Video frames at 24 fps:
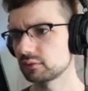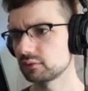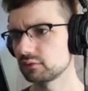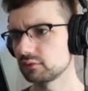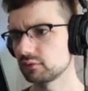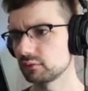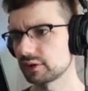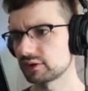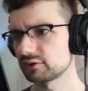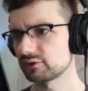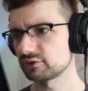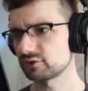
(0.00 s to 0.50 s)

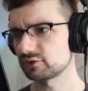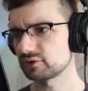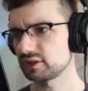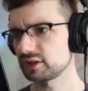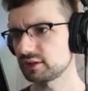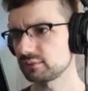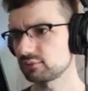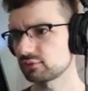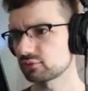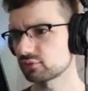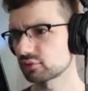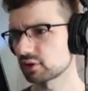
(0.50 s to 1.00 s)
Do I just
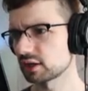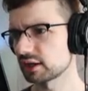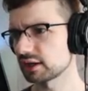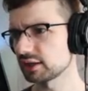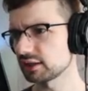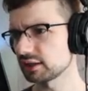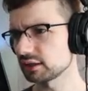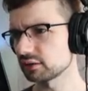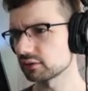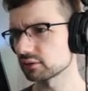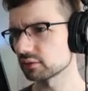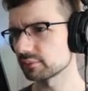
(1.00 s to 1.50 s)
keep
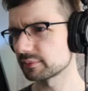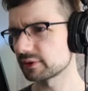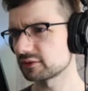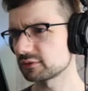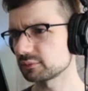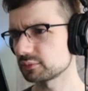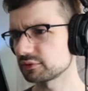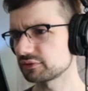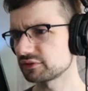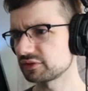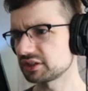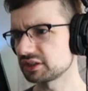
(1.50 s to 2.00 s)
trying, or am I
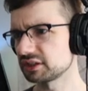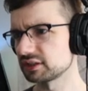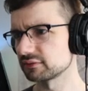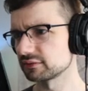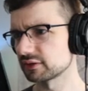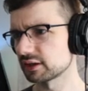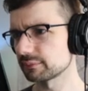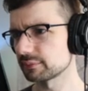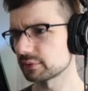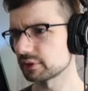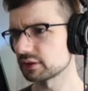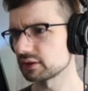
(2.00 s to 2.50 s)
supposed to give
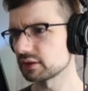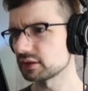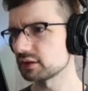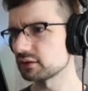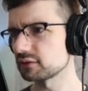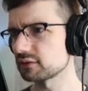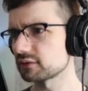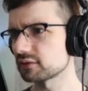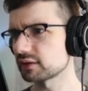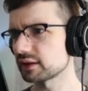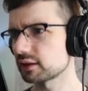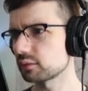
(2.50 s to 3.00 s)
up on
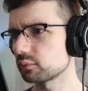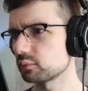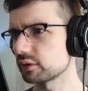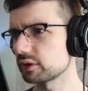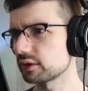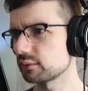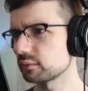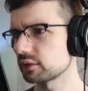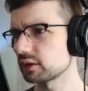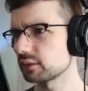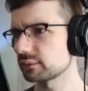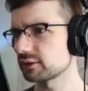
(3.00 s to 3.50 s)
this? Like,
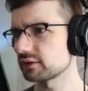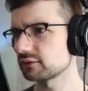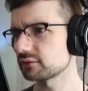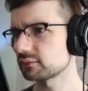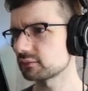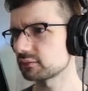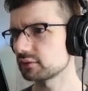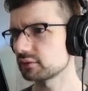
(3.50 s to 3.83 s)
what, what am I...